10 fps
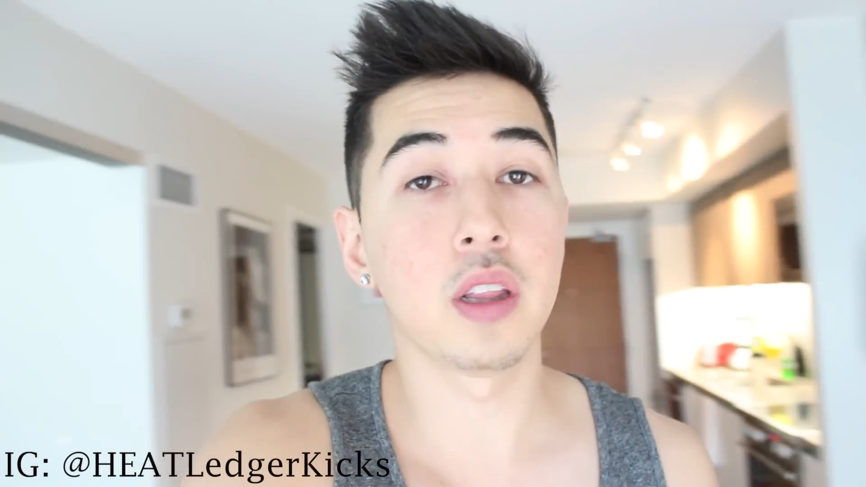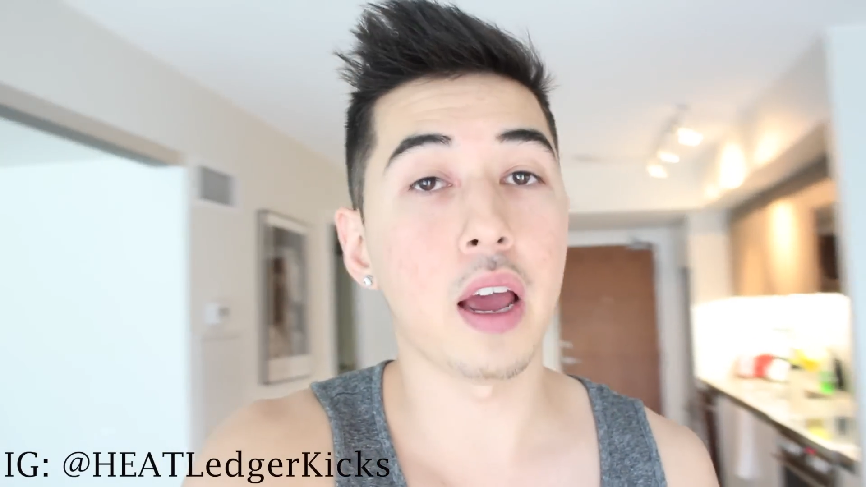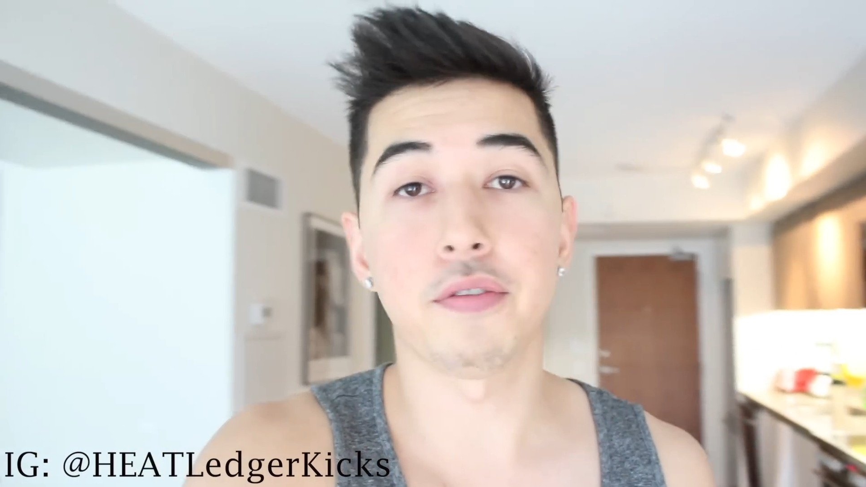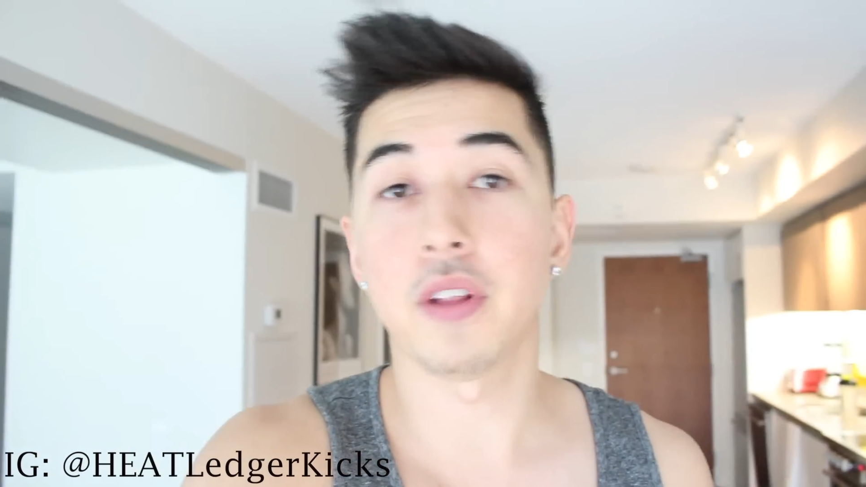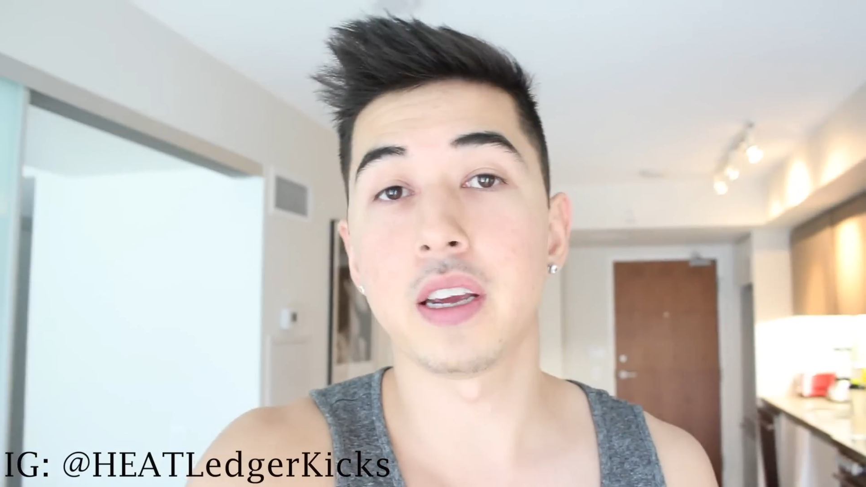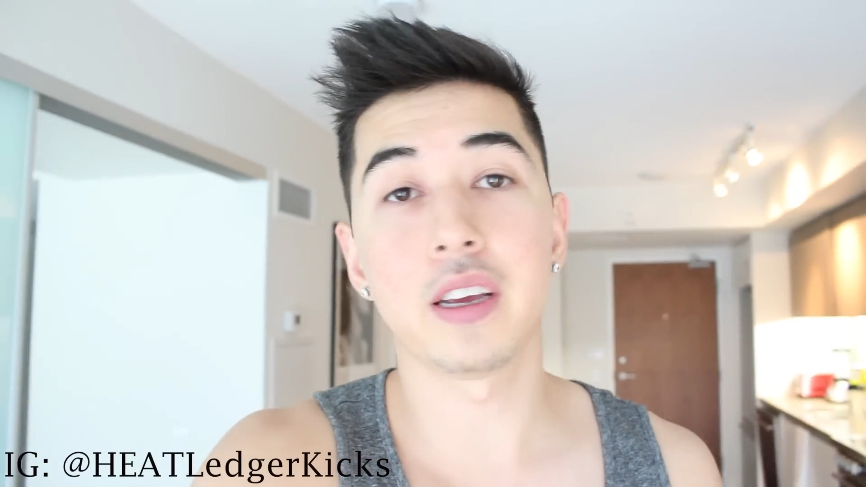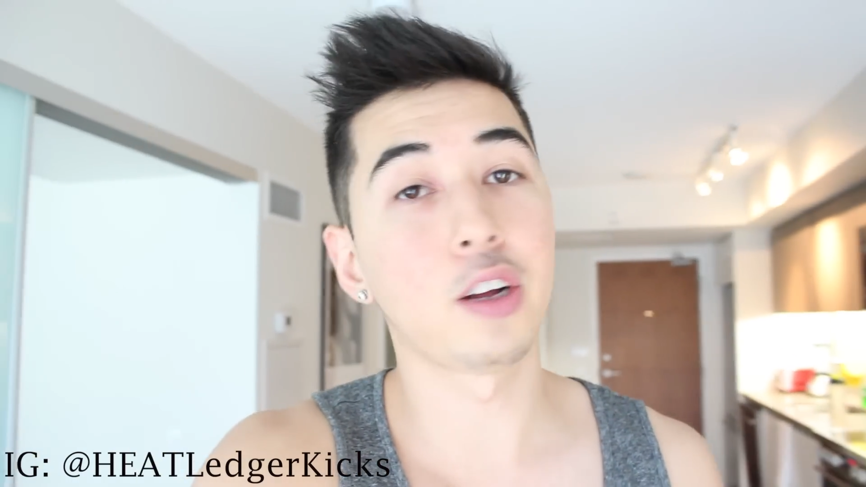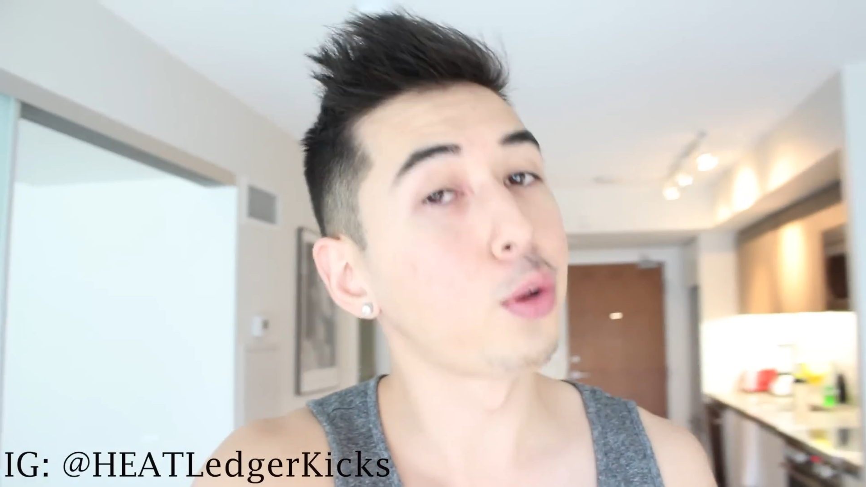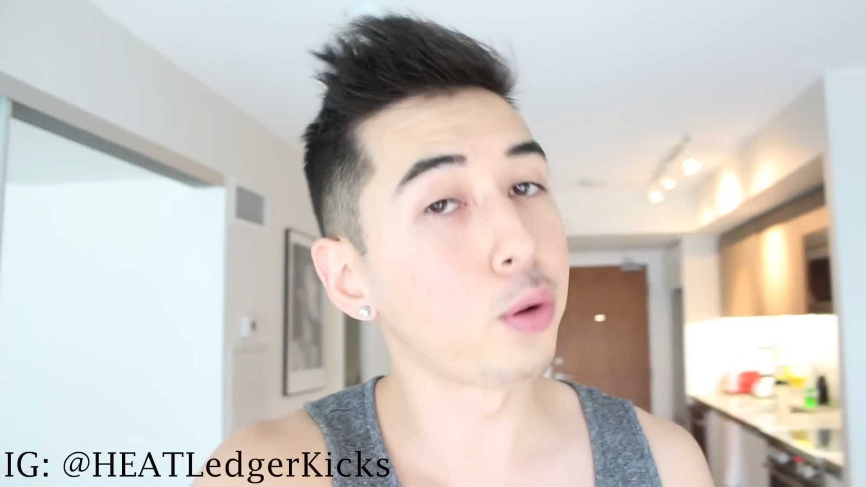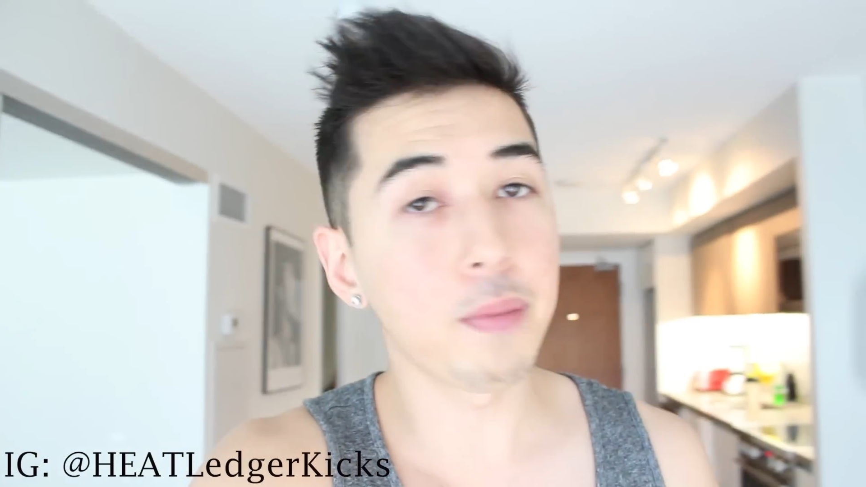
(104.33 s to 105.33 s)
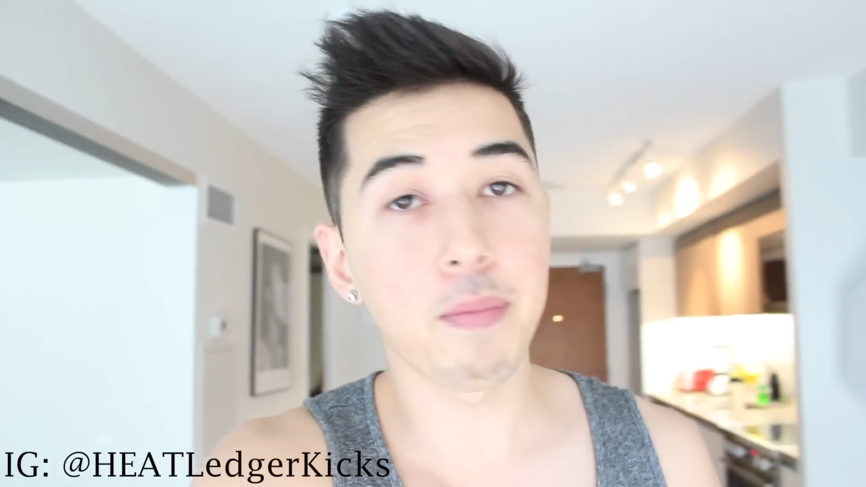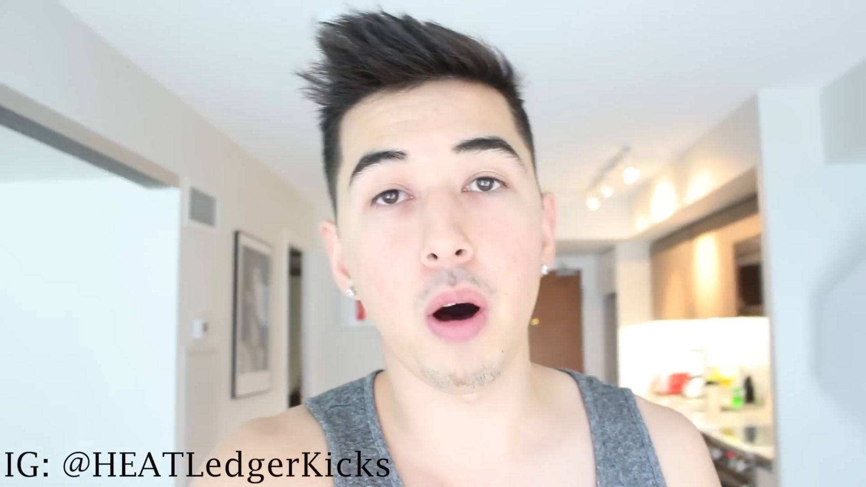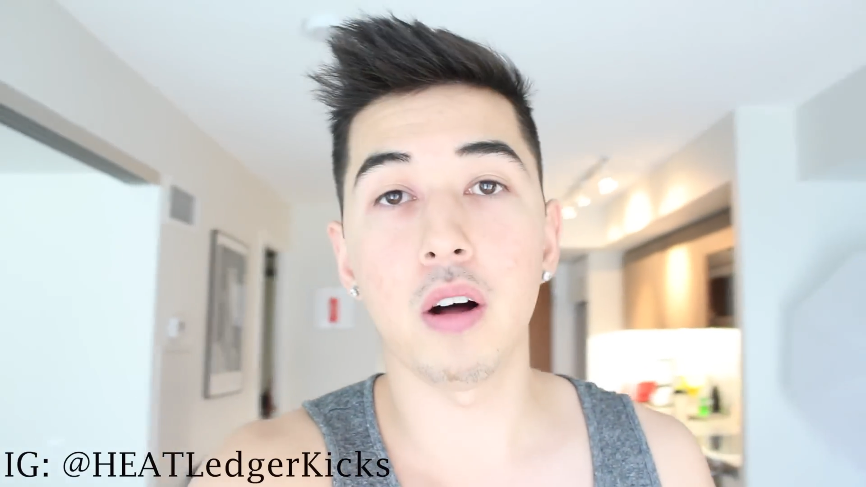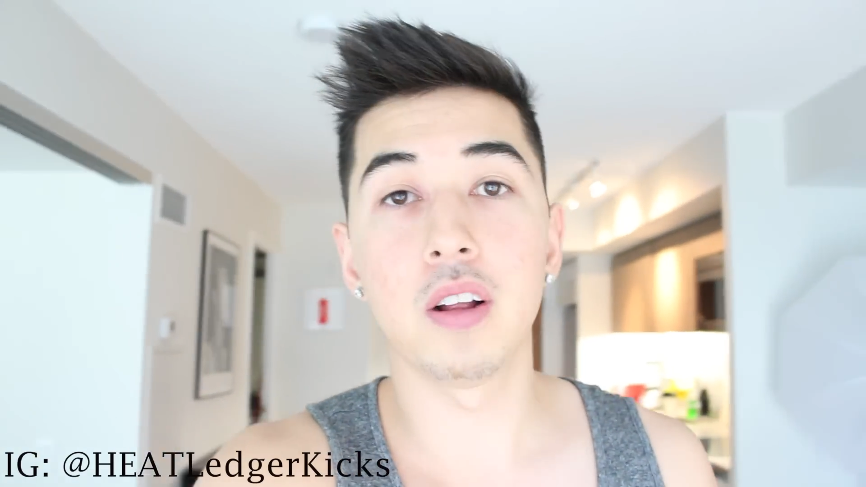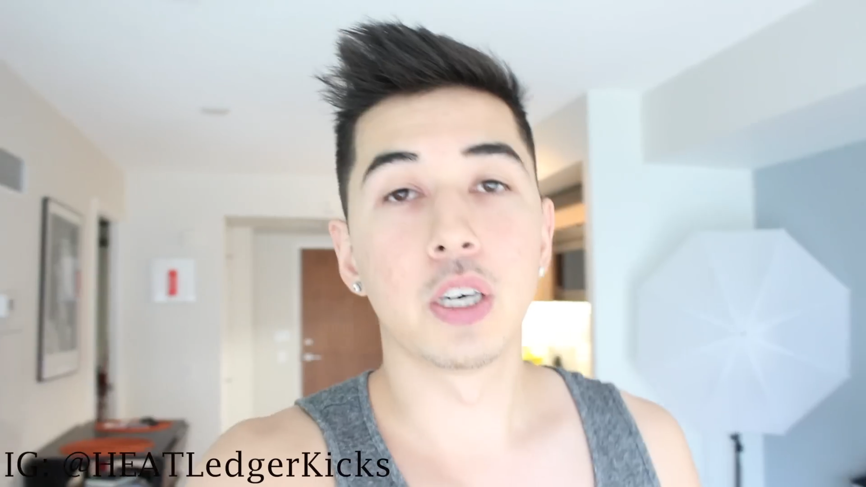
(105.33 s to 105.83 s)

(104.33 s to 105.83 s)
in life, like including ball.